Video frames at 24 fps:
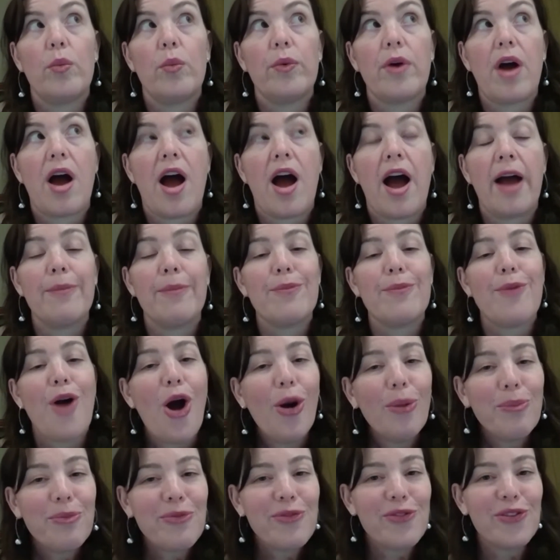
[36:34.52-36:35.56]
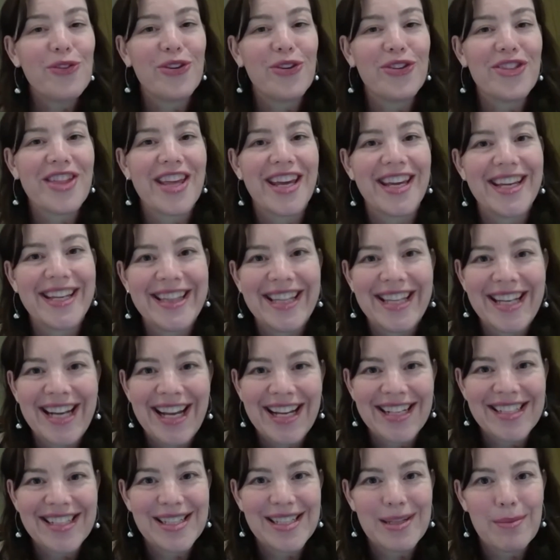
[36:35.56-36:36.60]
I'm hopeful that in the
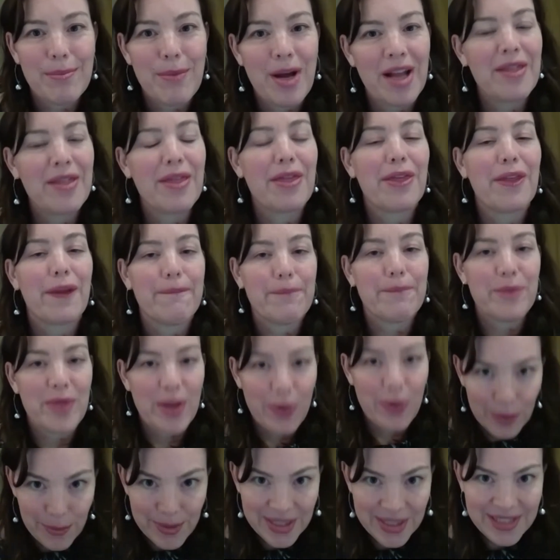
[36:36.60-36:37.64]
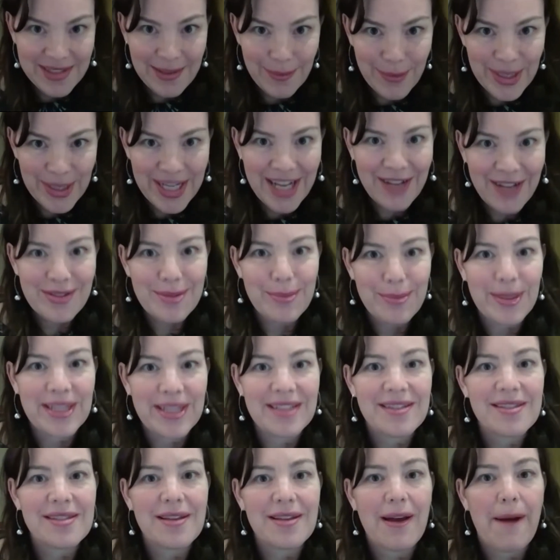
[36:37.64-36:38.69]
next month, there will be some
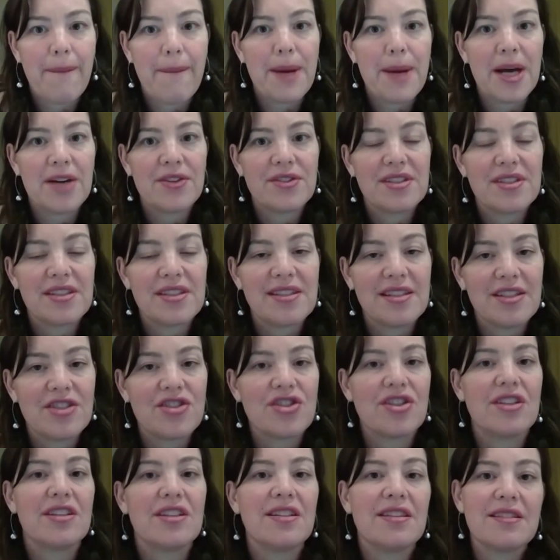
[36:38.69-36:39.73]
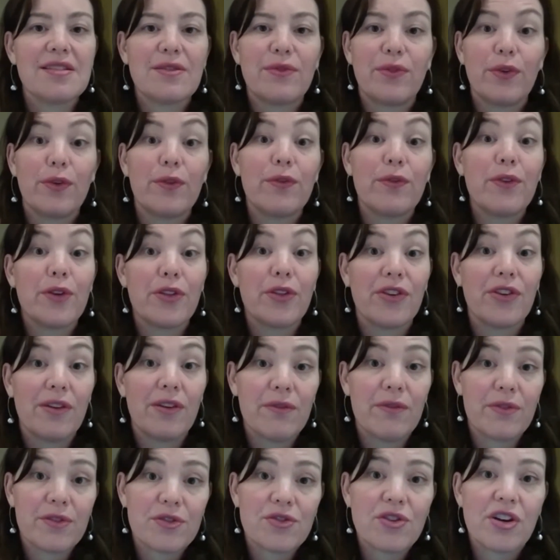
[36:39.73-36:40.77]
announcements about decisions for further
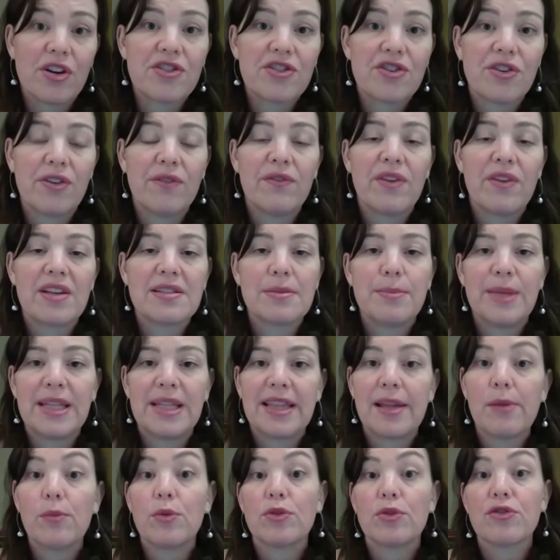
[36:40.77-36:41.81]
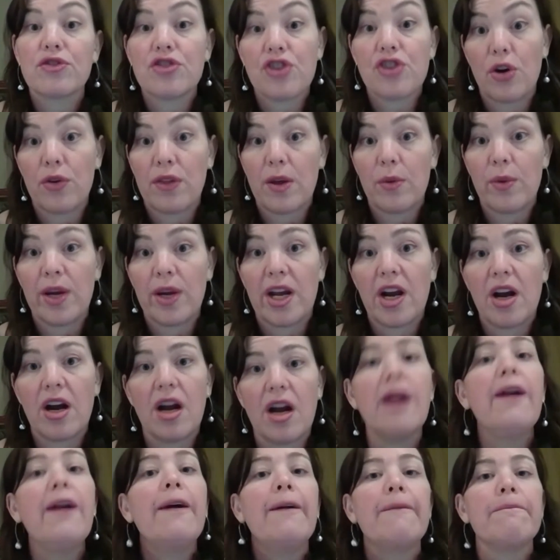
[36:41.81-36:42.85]
infrastructure investment that will show that we are
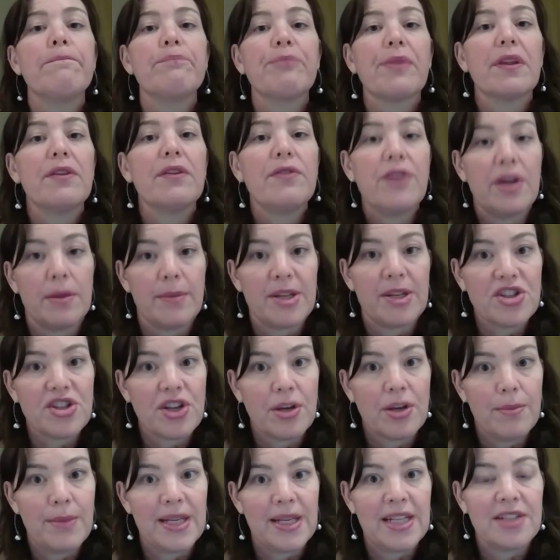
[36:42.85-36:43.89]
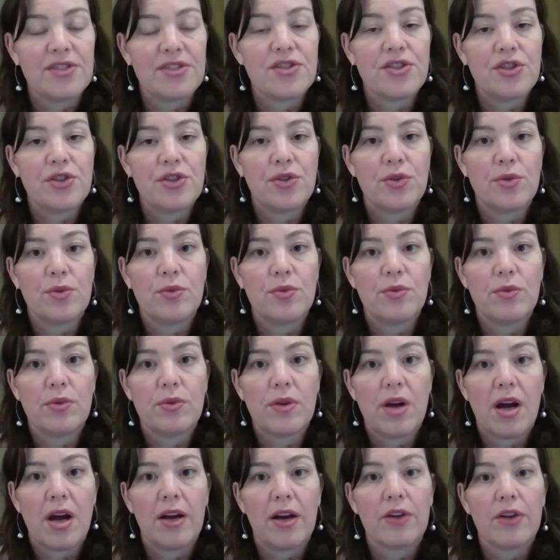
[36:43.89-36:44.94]
very much committed to
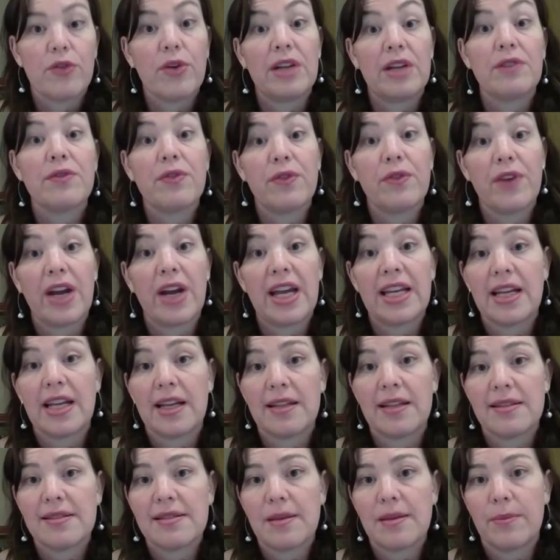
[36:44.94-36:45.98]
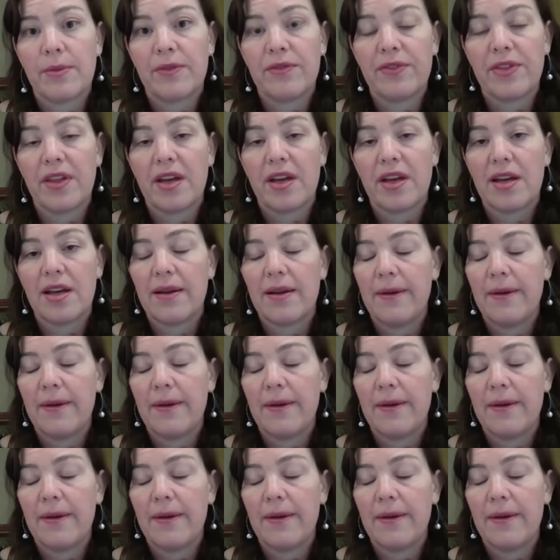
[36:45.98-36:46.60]
green freight, and some of the